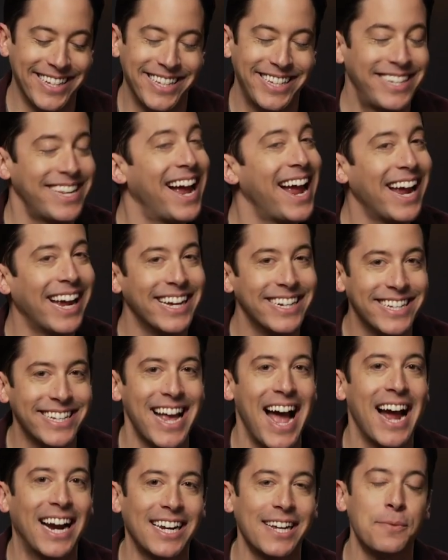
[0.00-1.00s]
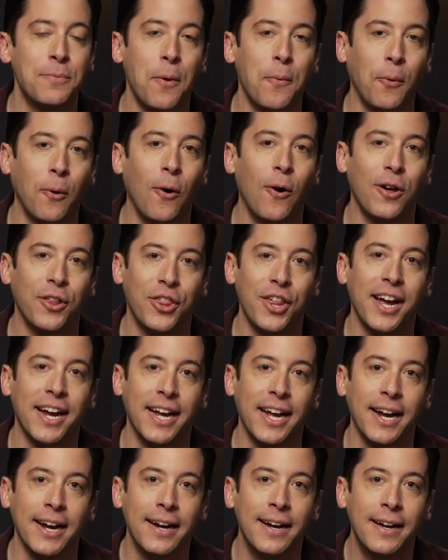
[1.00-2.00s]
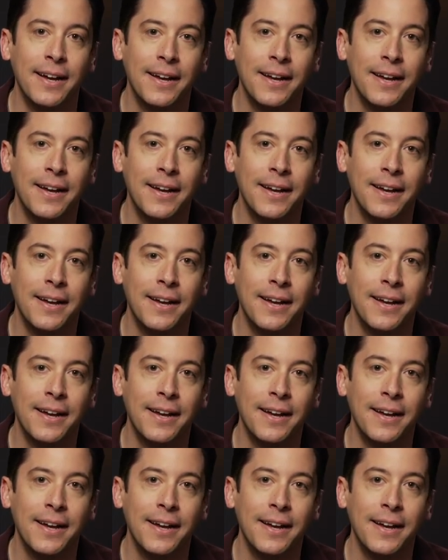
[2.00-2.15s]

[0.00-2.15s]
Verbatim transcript: is saying exactly what we're all thinking.